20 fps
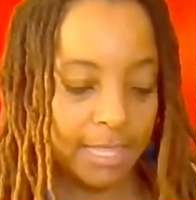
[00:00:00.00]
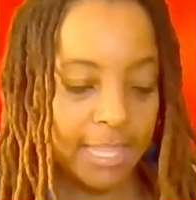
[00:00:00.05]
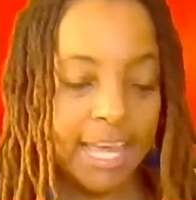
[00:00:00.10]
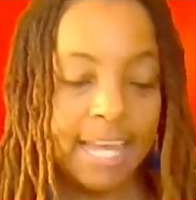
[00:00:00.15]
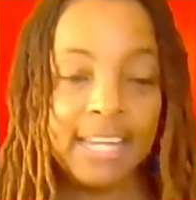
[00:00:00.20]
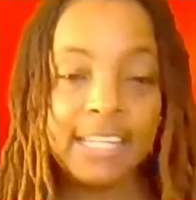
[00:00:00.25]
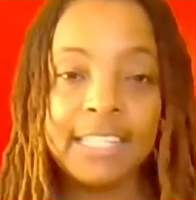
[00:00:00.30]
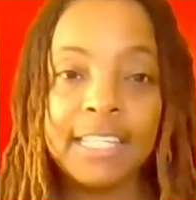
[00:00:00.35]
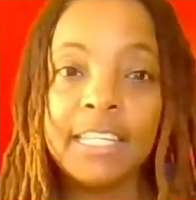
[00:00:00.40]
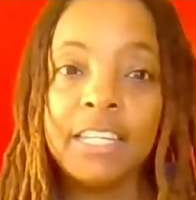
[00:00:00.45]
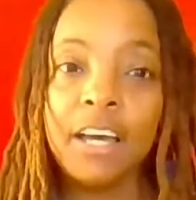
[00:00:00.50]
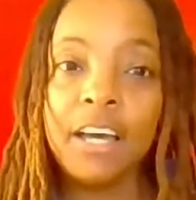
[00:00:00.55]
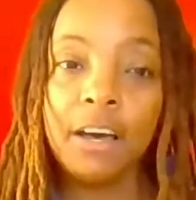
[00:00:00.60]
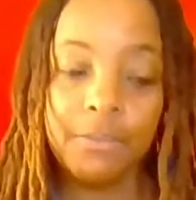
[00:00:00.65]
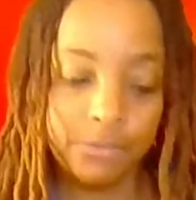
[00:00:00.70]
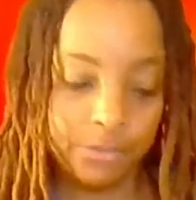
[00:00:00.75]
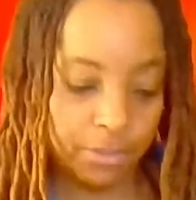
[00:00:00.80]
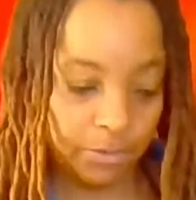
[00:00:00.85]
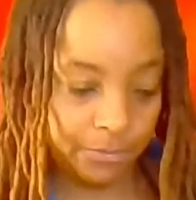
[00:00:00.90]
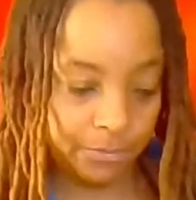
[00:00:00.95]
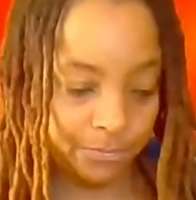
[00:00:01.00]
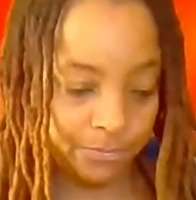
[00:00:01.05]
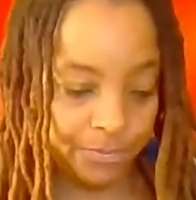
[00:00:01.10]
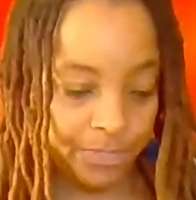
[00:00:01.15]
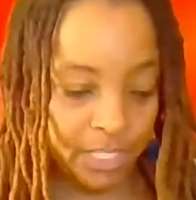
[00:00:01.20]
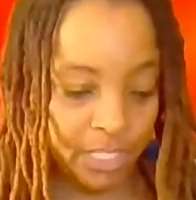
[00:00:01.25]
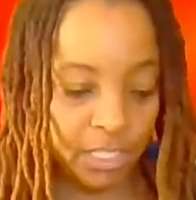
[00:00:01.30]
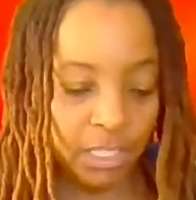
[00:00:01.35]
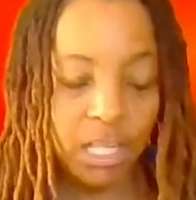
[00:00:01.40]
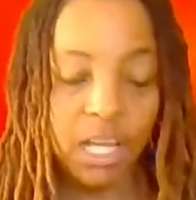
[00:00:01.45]
That is enough to
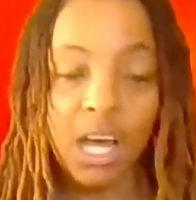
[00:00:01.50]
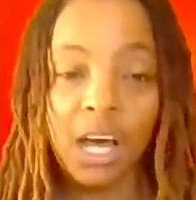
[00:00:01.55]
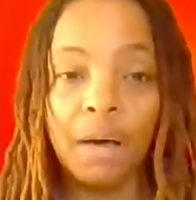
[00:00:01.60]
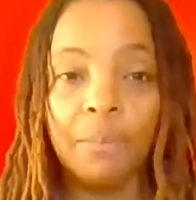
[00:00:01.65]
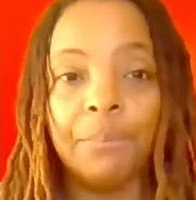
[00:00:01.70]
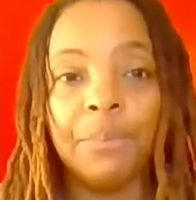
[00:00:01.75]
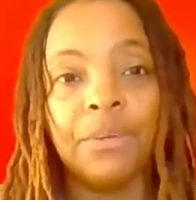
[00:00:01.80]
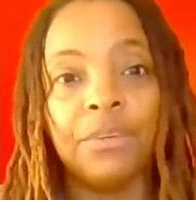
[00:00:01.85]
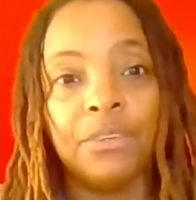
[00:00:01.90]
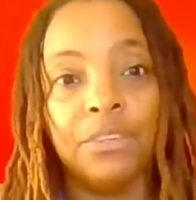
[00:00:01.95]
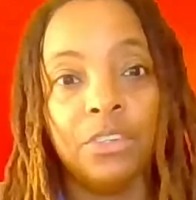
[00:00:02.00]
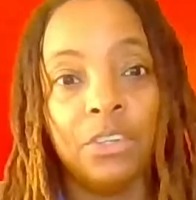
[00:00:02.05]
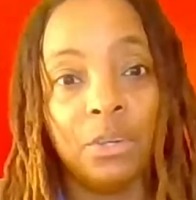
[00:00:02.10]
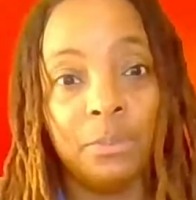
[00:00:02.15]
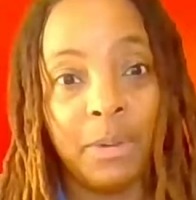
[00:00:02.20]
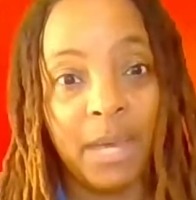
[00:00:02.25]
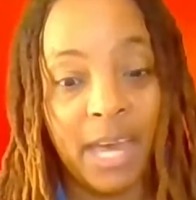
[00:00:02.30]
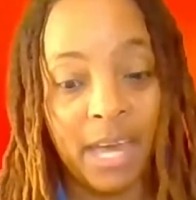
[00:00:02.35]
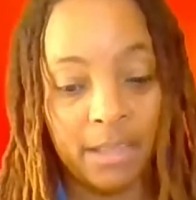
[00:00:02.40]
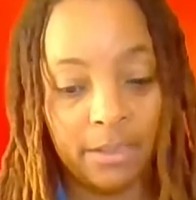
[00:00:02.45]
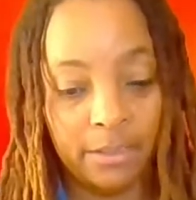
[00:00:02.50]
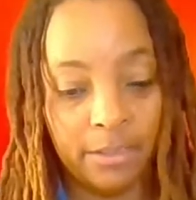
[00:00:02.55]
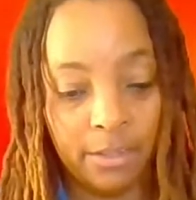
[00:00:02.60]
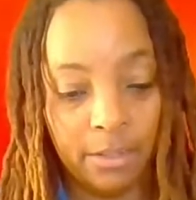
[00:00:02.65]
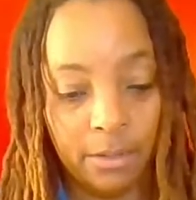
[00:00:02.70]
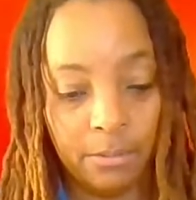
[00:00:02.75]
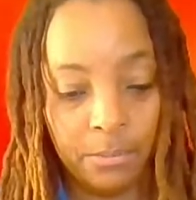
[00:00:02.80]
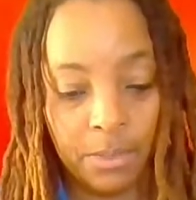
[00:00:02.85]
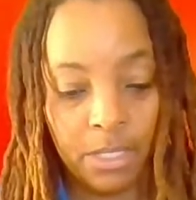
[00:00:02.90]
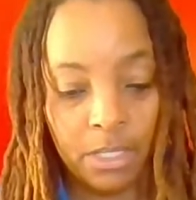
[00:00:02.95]
fill up your
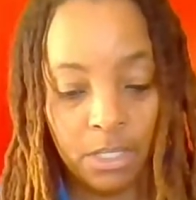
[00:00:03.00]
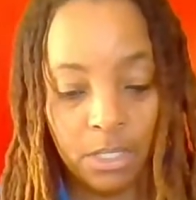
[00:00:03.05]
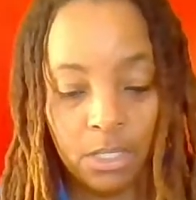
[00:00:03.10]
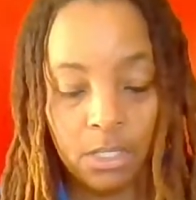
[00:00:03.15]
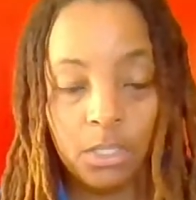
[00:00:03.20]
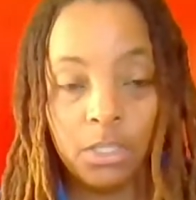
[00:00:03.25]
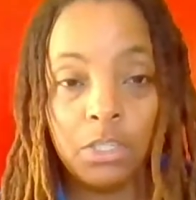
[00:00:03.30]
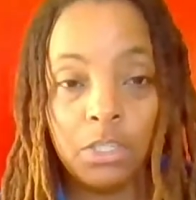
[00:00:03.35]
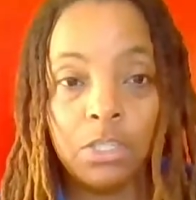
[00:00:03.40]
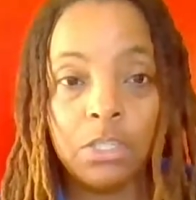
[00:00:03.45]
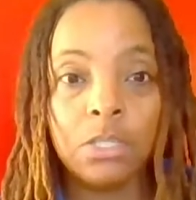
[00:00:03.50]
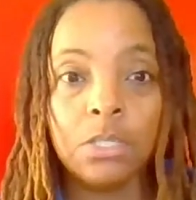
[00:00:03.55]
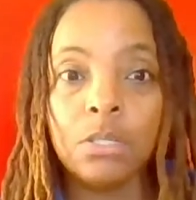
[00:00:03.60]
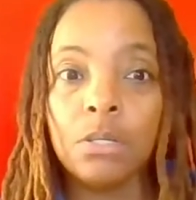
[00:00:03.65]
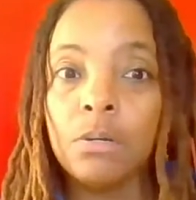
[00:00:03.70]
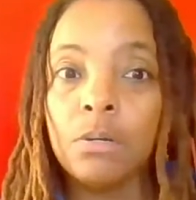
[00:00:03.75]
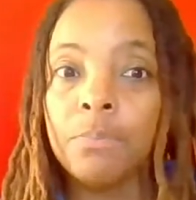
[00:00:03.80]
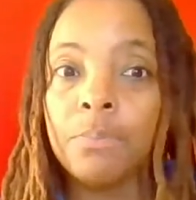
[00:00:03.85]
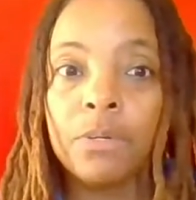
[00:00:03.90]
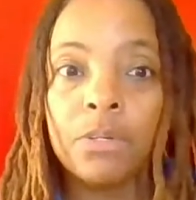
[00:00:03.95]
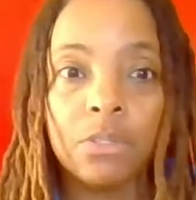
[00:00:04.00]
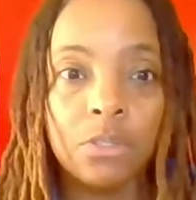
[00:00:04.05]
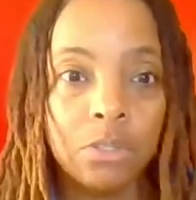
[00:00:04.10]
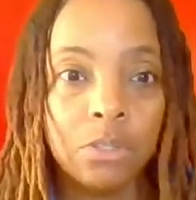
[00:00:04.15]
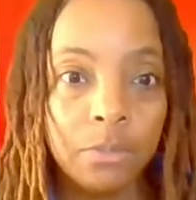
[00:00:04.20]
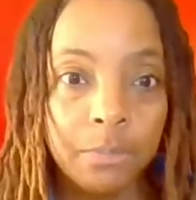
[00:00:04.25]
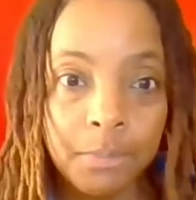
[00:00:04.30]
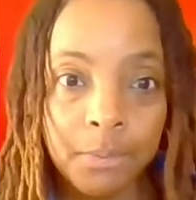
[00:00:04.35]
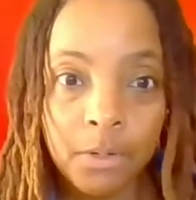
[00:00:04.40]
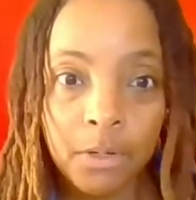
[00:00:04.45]
bathtub. Super
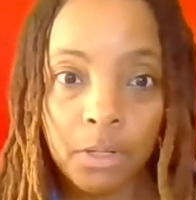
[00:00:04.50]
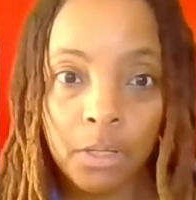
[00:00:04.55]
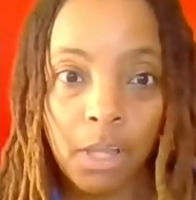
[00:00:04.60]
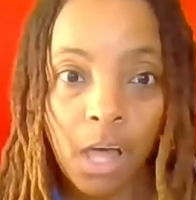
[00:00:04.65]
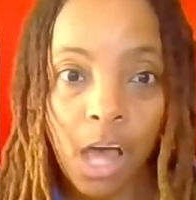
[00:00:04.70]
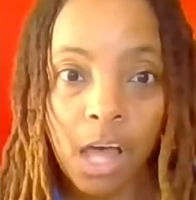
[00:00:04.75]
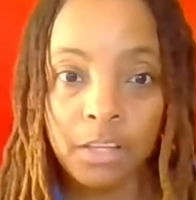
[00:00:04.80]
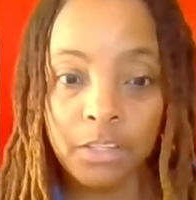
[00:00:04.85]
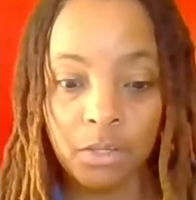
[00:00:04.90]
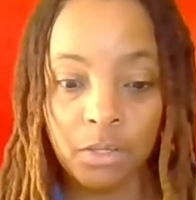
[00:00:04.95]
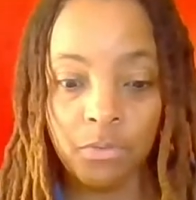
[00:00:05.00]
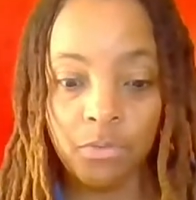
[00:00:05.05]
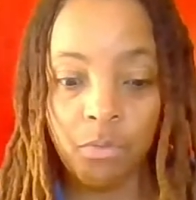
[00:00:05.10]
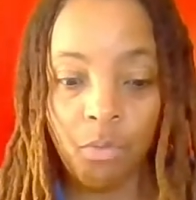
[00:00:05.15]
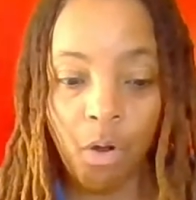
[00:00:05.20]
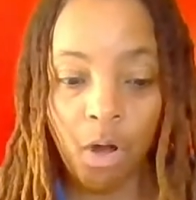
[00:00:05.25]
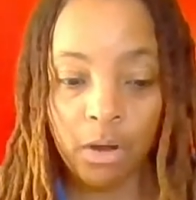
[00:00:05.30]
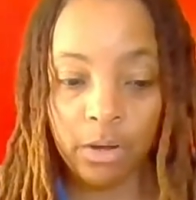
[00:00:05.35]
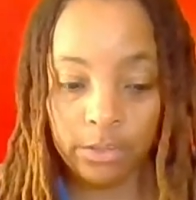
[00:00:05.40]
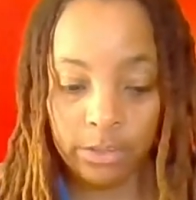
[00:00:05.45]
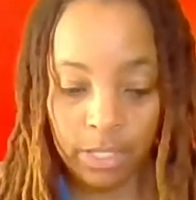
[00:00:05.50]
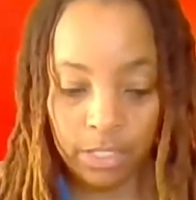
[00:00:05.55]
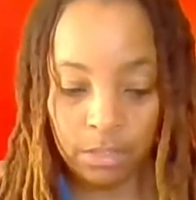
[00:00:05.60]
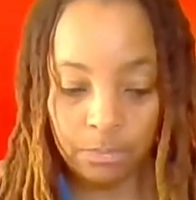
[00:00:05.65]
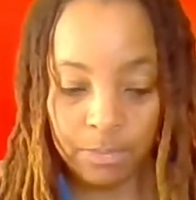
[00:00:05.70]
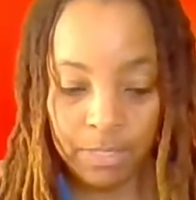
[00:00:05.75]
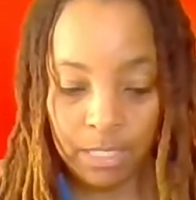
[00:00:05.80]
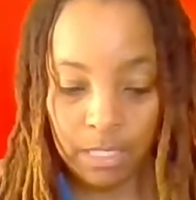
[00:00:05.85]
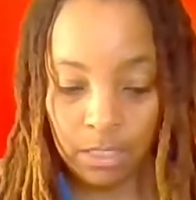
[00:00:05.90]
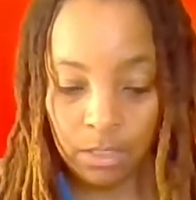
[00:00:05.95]
duper lots of water
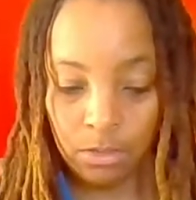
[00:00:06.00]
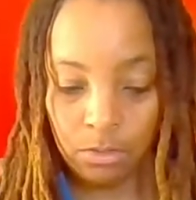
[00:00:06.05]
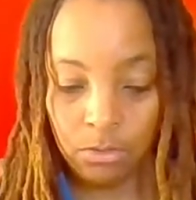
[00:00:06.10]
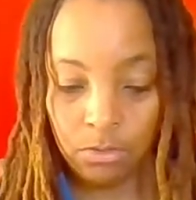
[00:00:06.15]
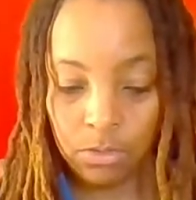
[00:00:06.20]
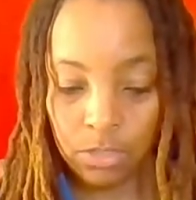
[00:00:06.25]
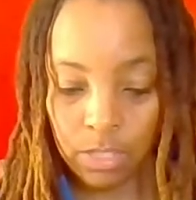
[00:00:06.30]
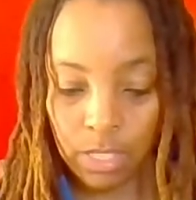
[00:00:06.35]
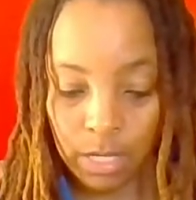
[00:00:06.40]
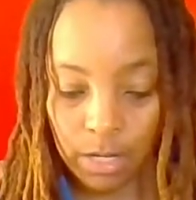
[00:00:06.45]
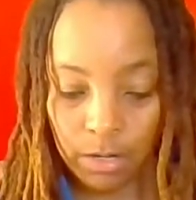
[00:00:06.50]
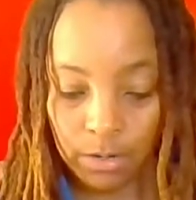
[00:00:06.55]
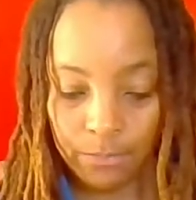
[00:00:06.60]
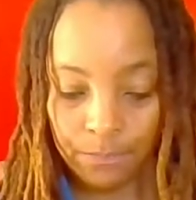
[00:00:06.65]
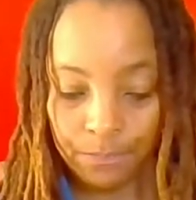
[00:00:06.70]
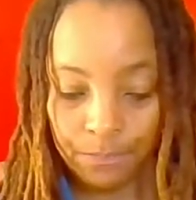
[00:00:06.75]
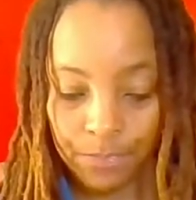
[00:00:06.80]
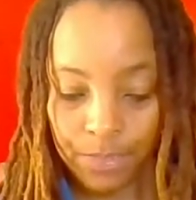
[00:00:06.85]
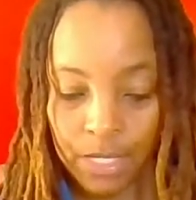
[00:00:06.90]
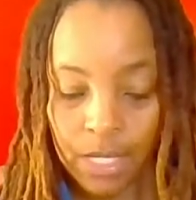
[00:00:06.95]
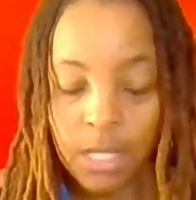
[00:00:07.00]
that's being used there.